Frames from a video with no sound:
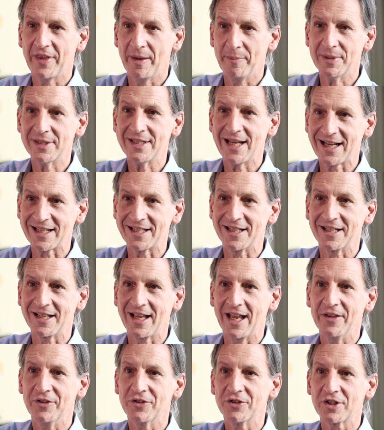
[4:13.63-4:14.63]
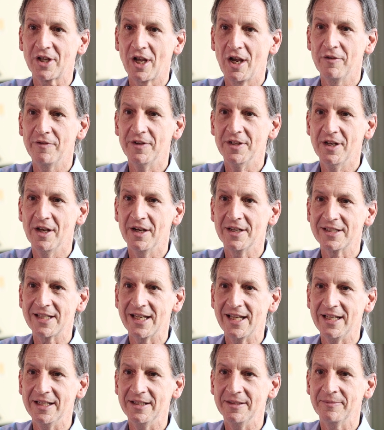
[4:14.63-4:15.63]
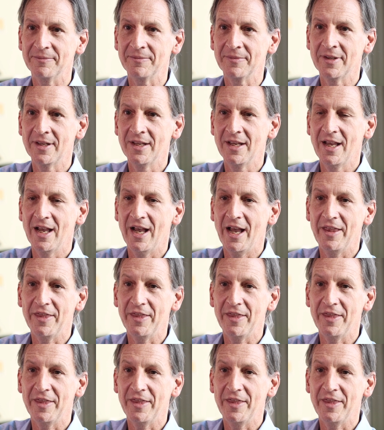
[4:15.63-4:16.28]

they're protected against COVID-19.